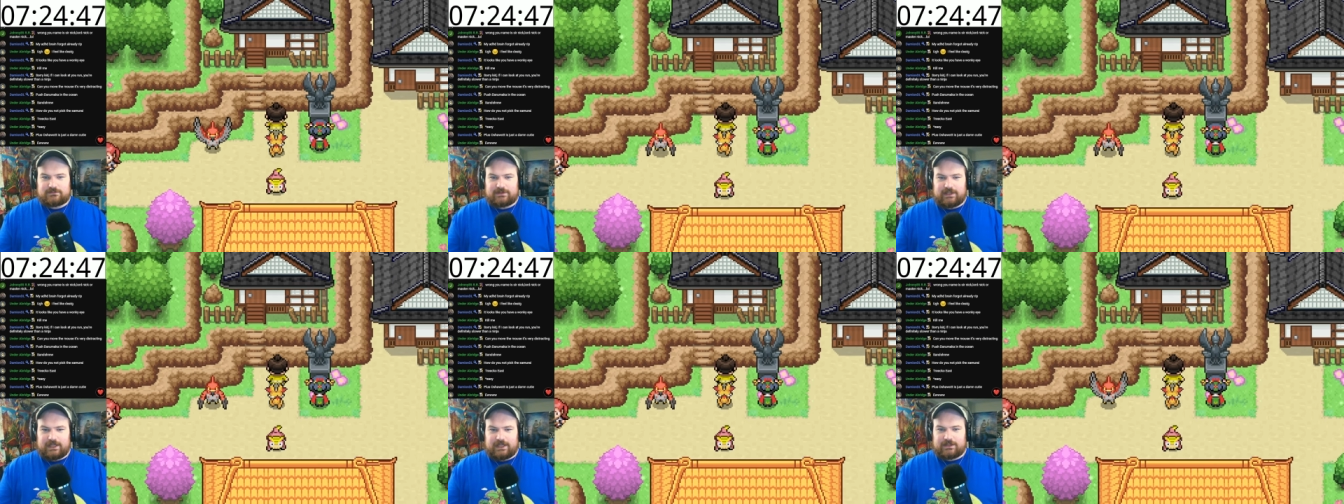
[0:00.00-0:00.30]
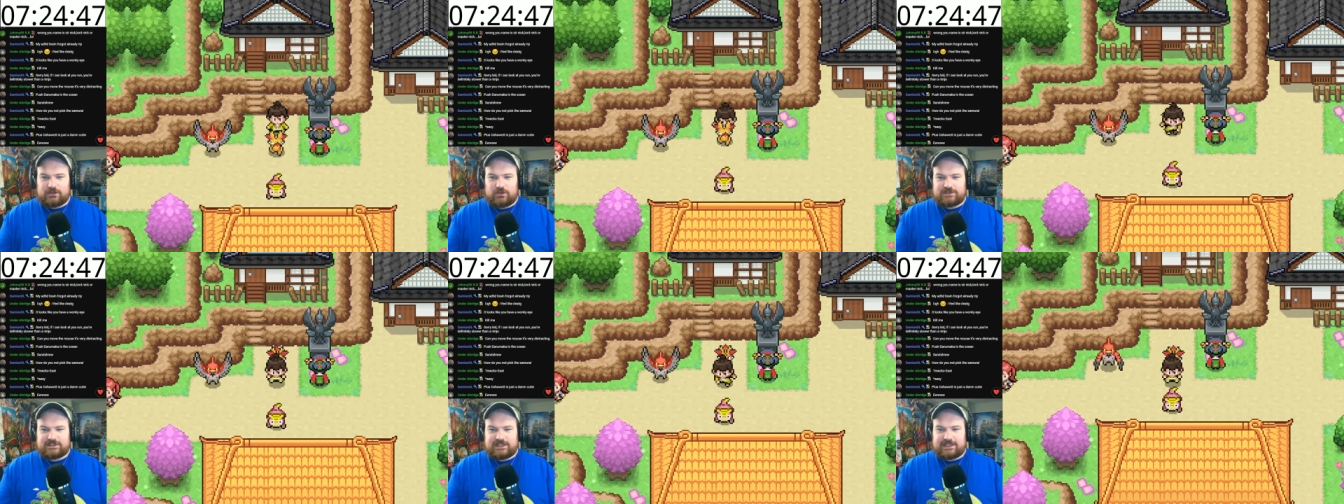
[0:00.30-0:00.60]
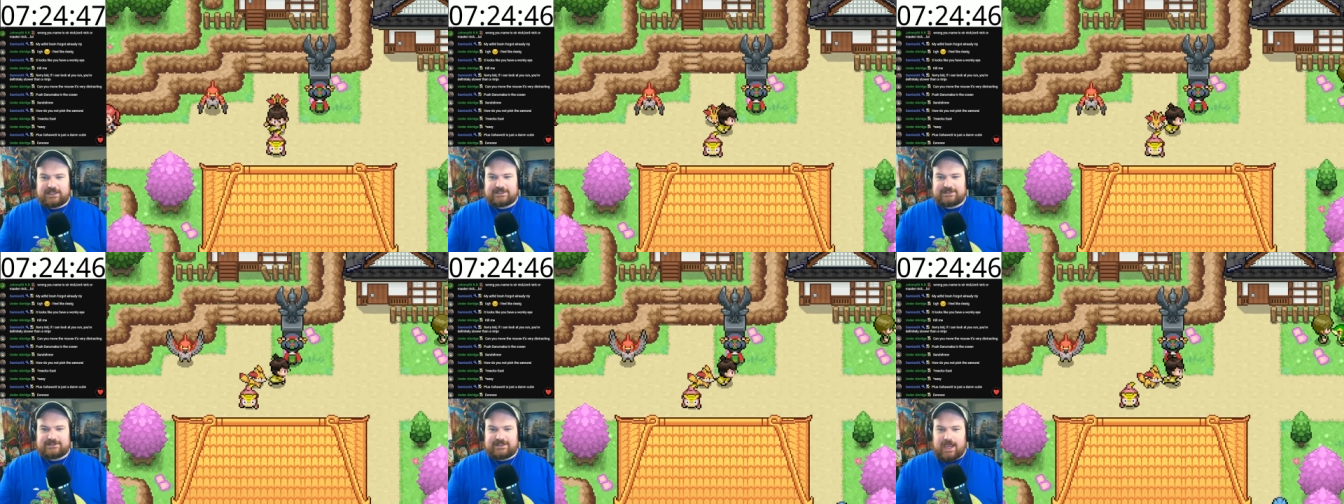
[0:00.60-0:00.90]
It looks
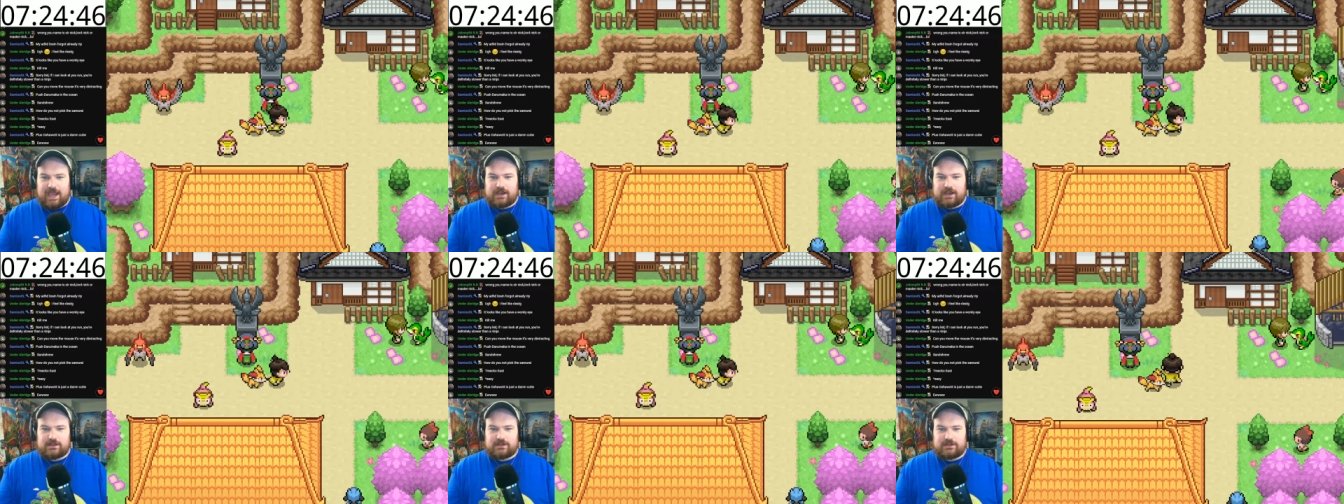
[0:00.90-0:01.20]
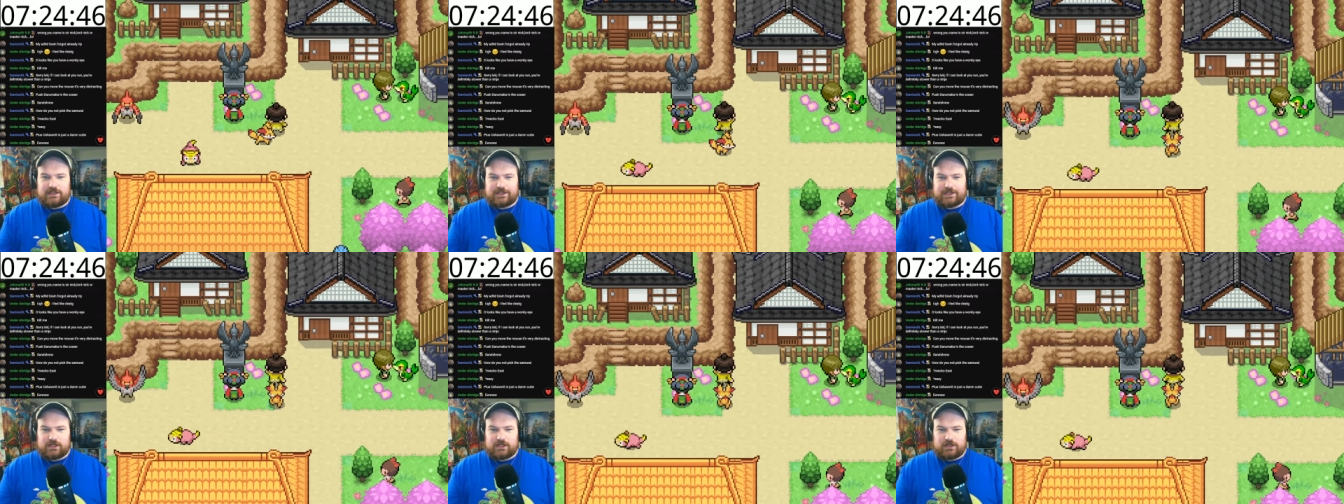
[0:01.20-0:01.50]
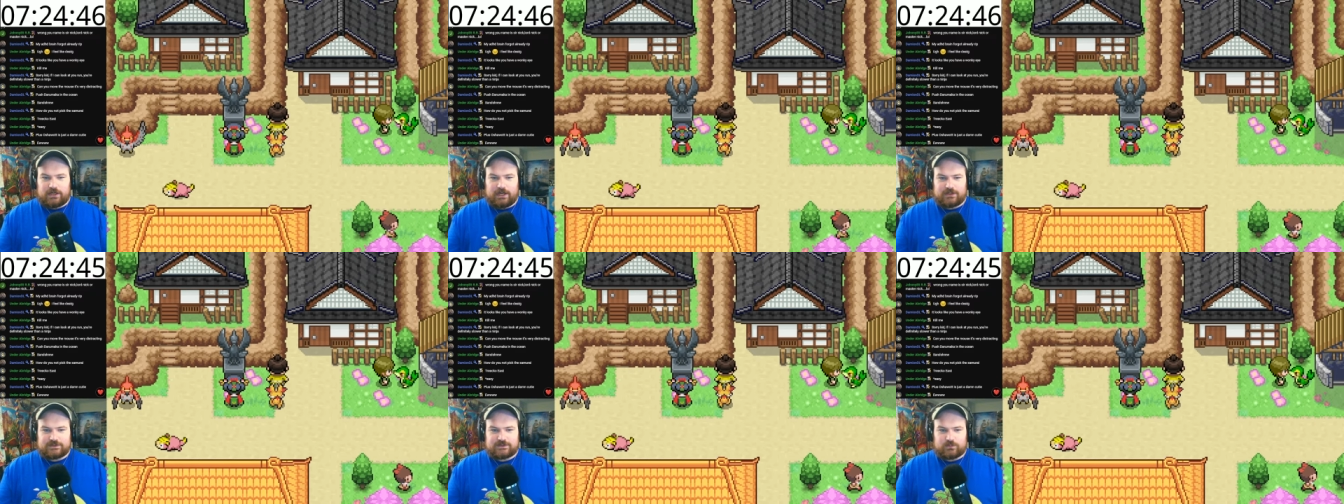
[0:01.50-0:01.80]
exactly like your
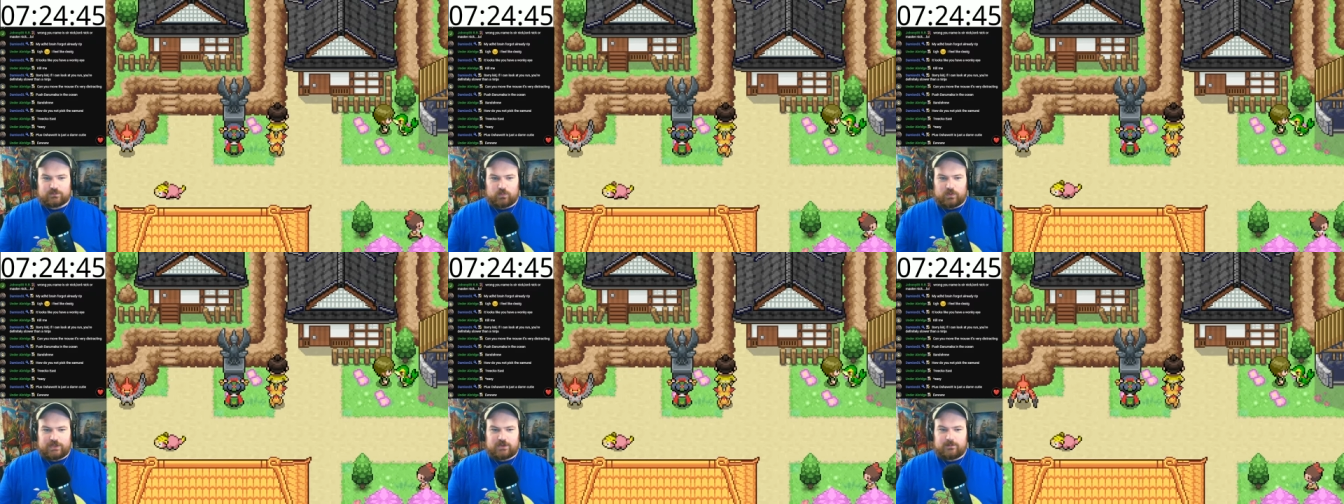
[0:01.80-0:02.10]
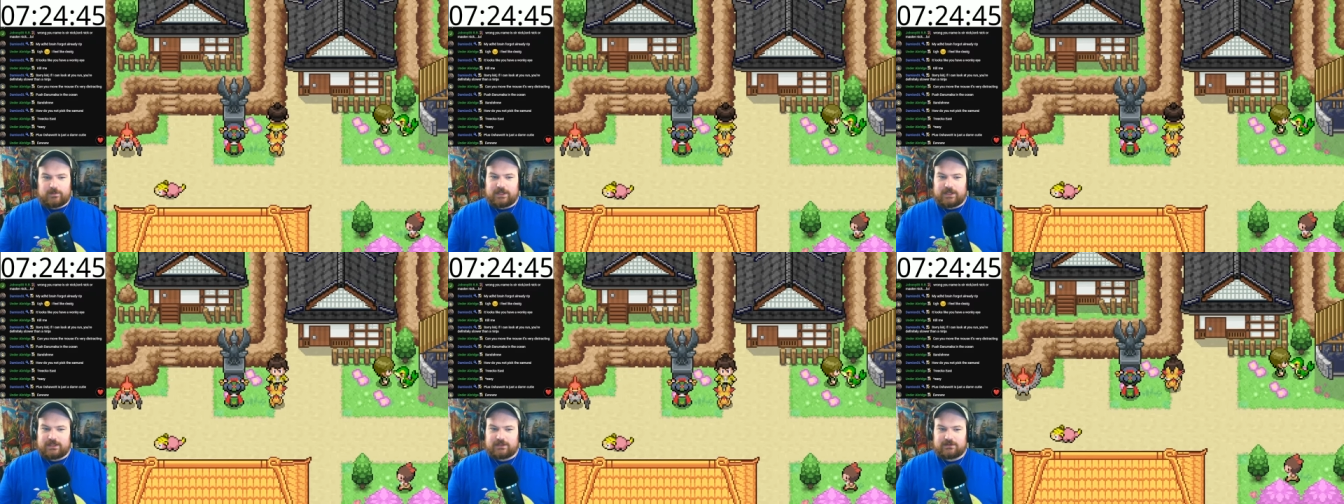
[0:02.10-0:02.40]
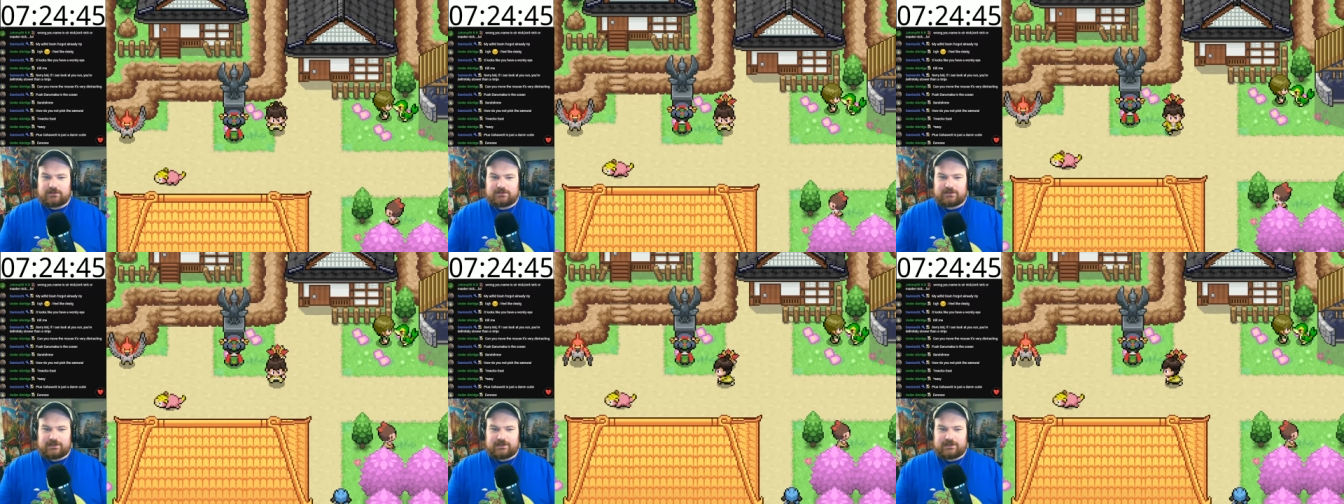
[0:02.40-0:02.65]
house. What do you mean?